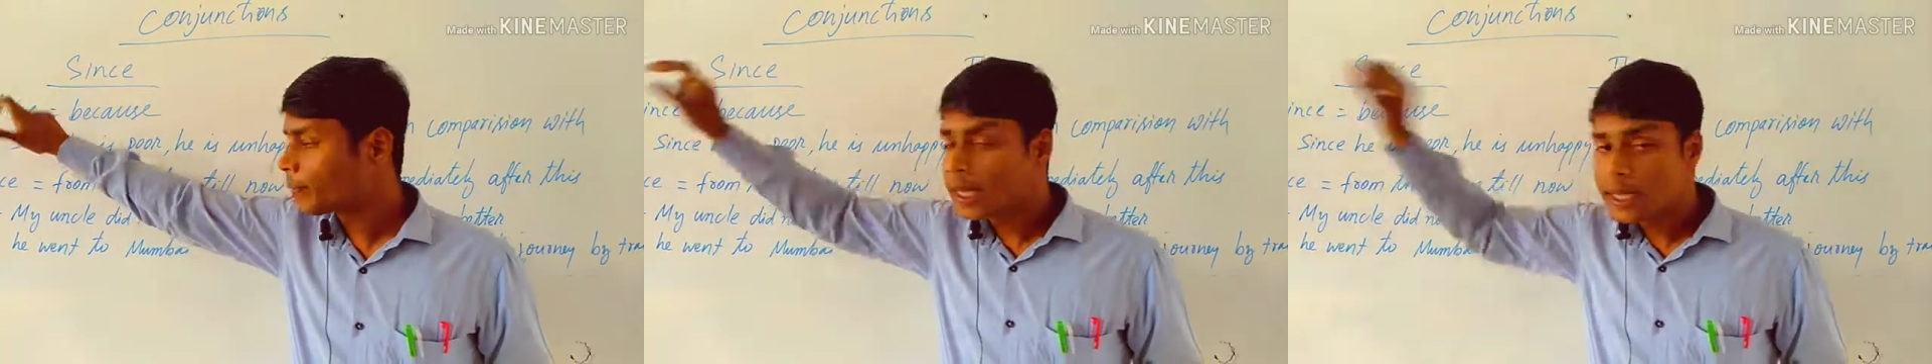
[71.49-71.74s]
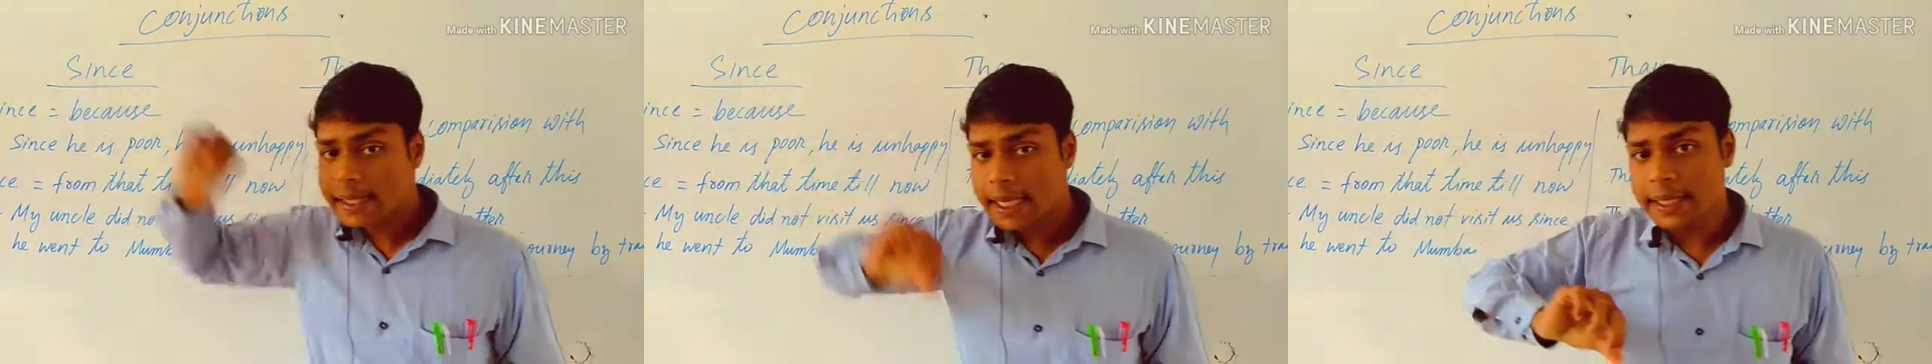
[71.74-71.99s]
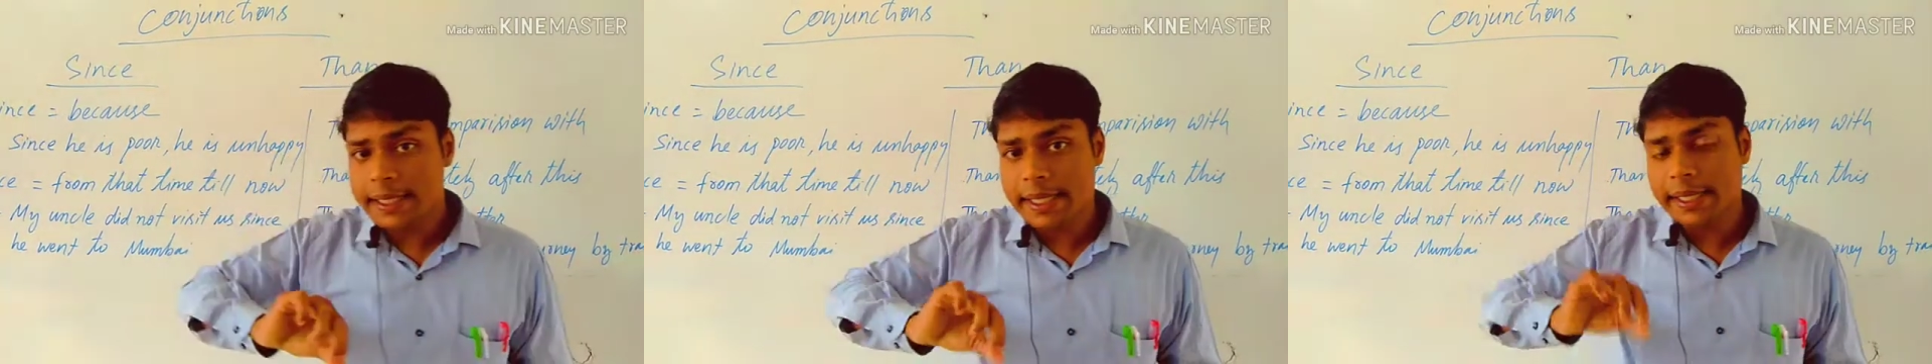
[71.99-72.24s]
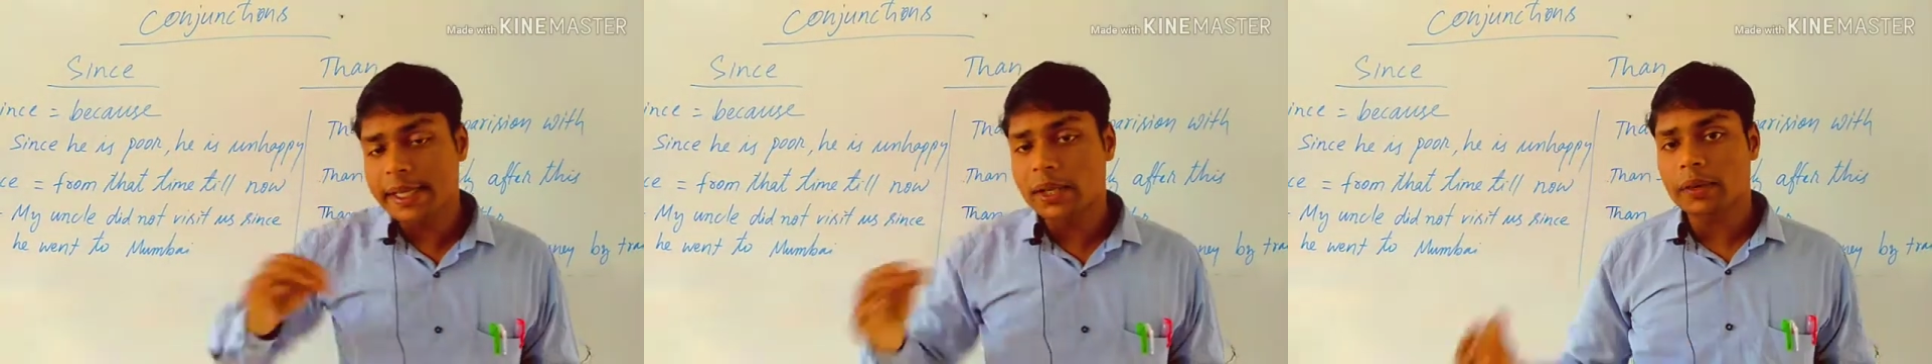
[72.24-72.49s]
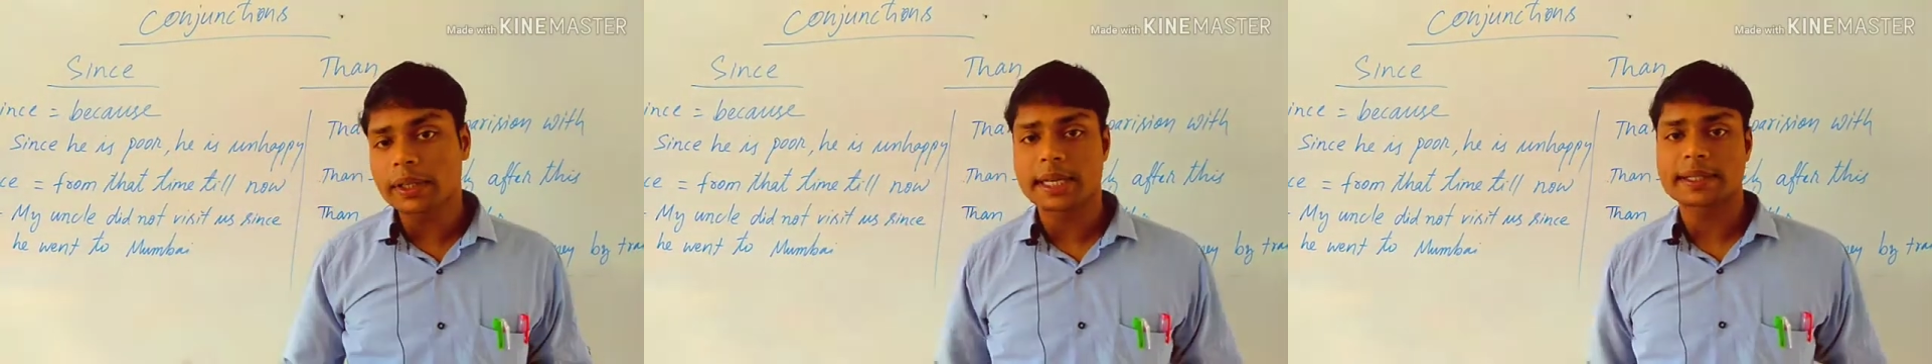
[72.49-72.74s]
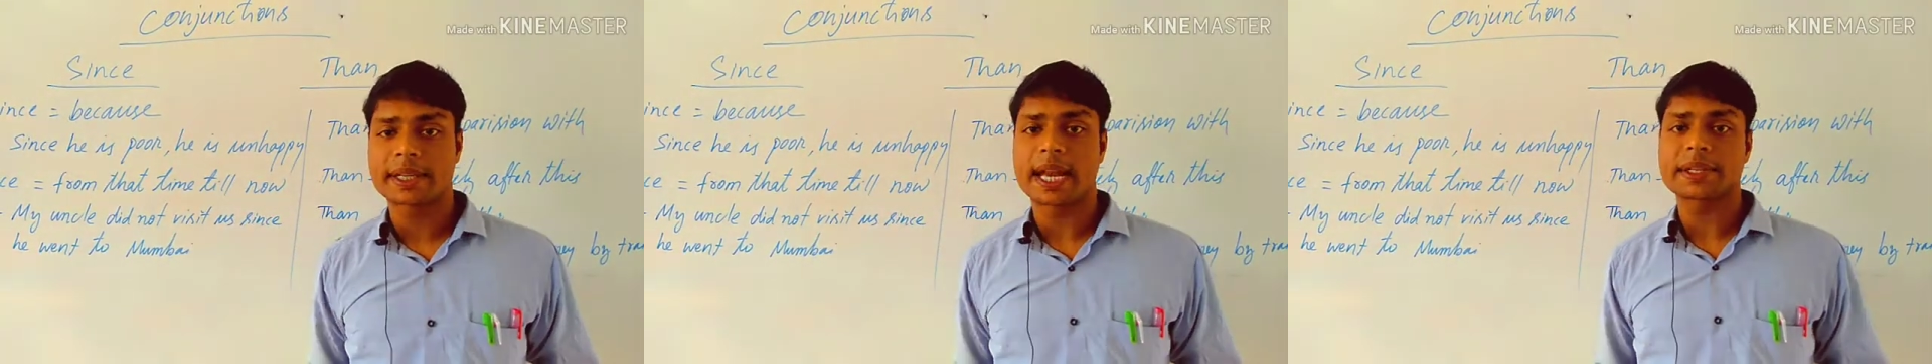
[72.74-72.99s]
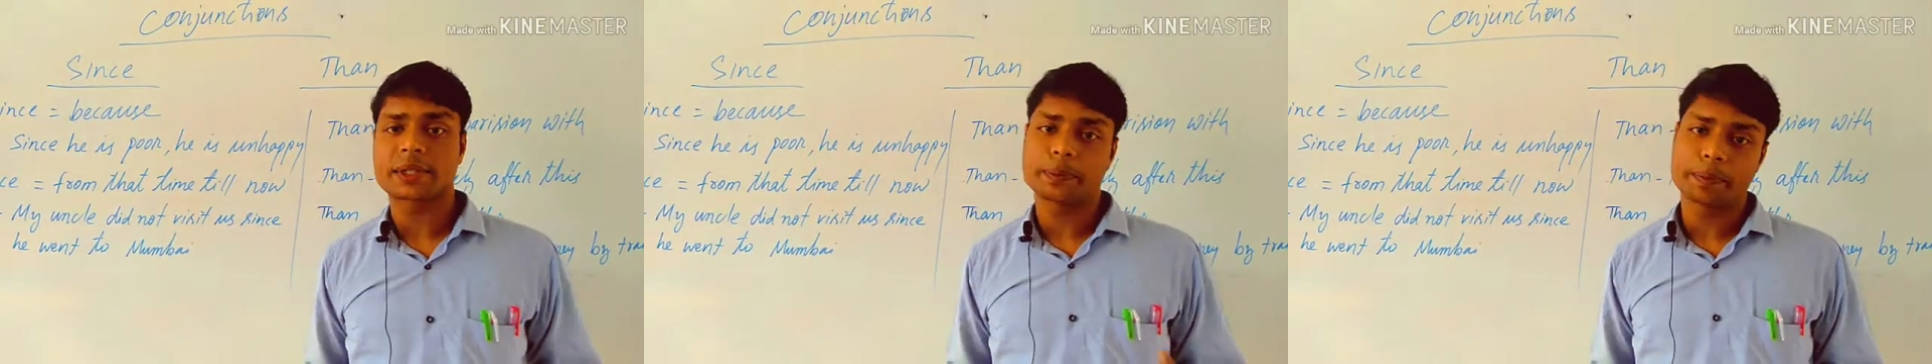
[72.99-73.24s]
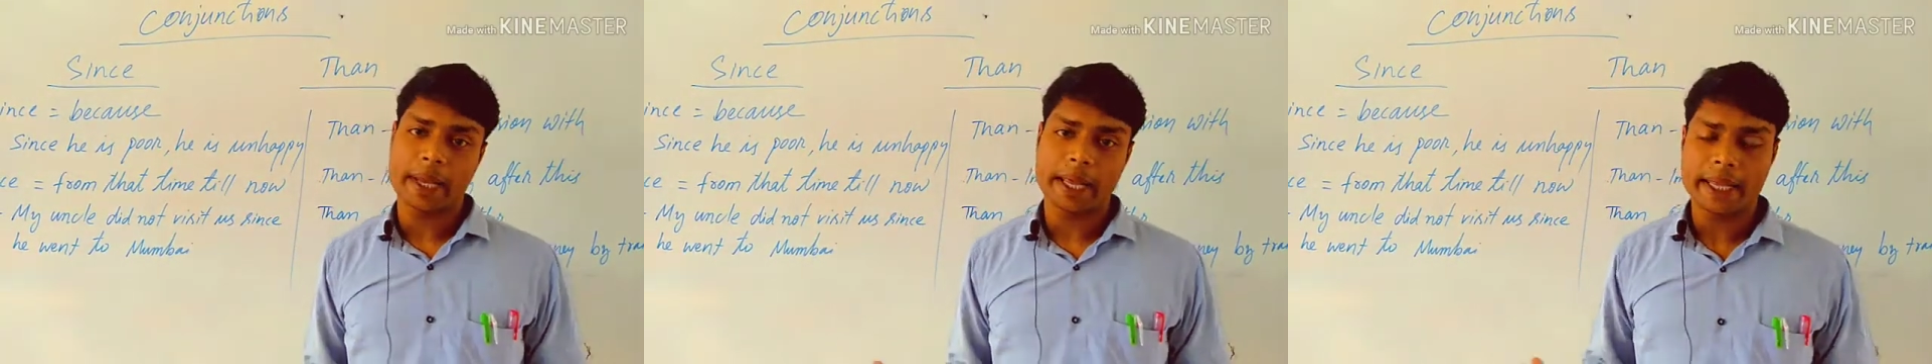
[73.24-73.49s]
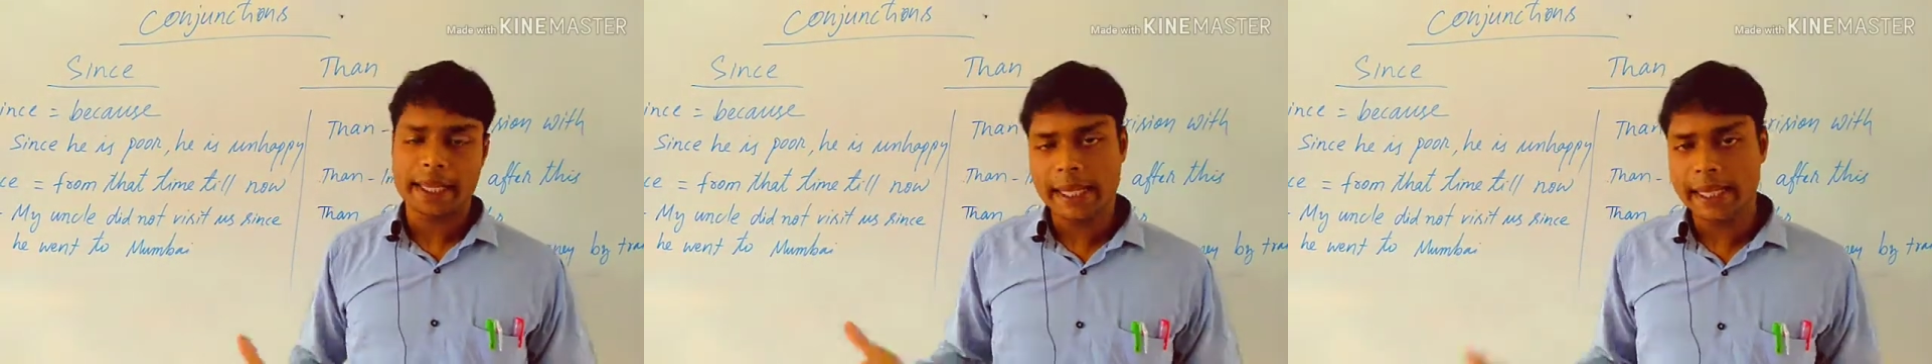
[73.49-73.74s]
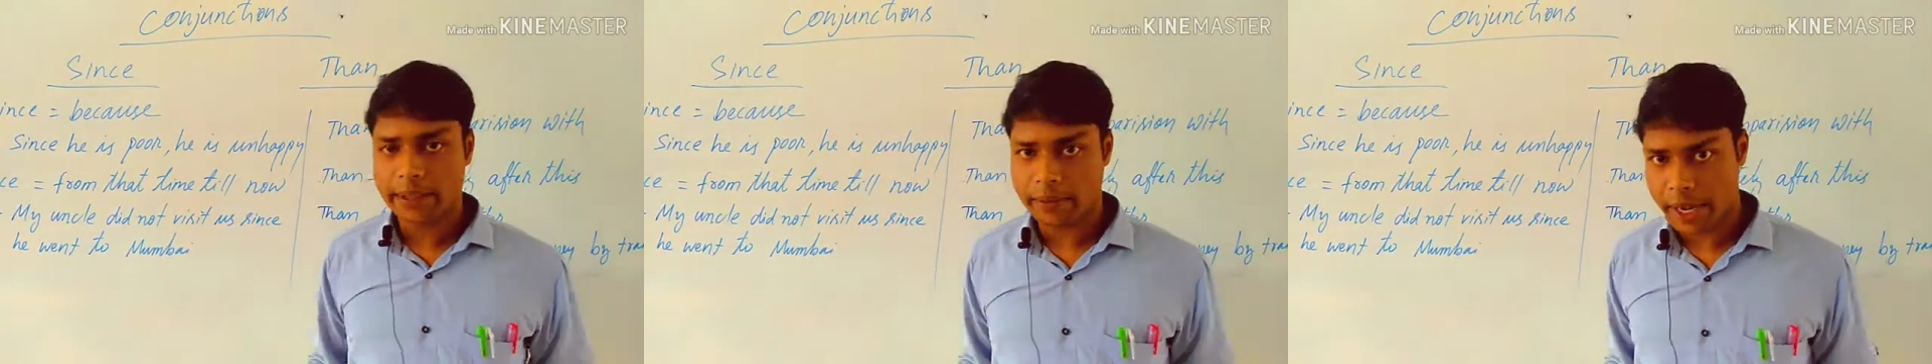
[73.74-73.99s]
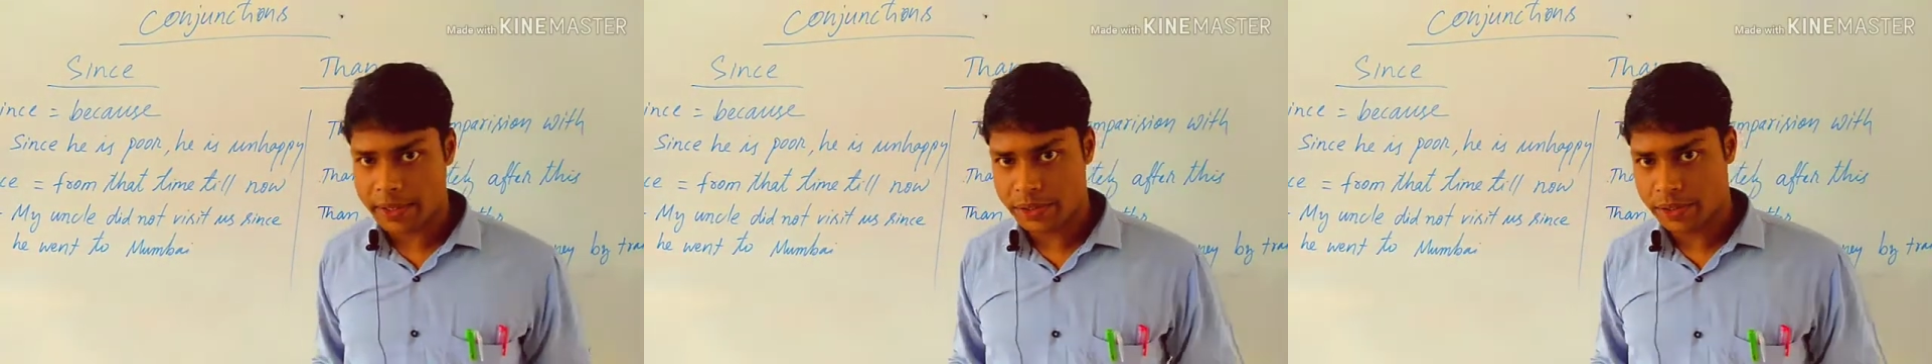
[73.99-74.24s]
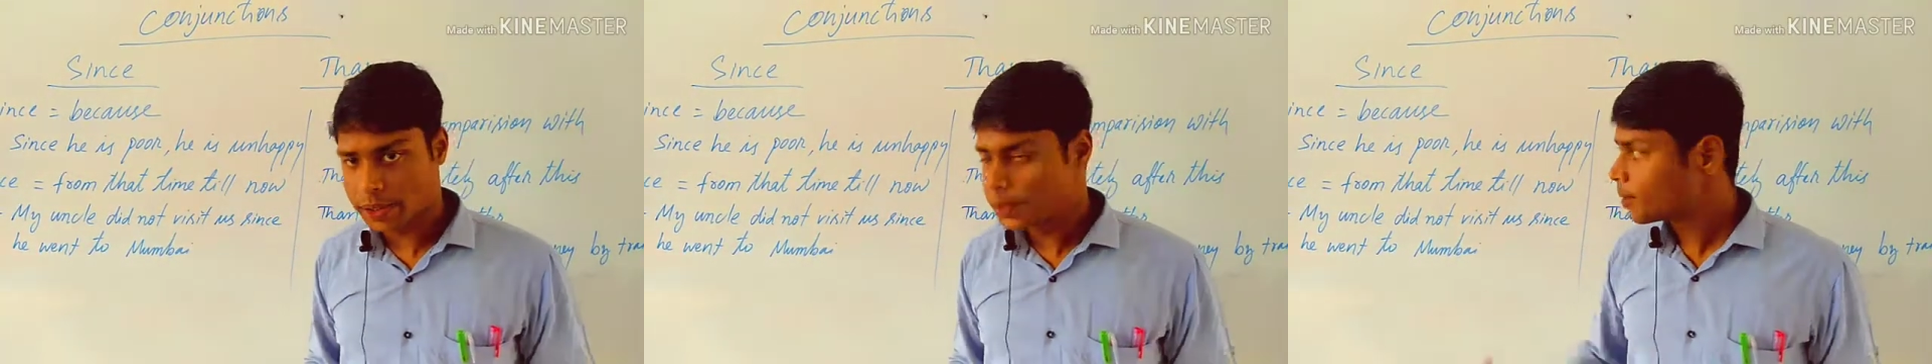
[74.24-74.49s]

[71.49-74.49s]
Since he did not get chance to play, he cries.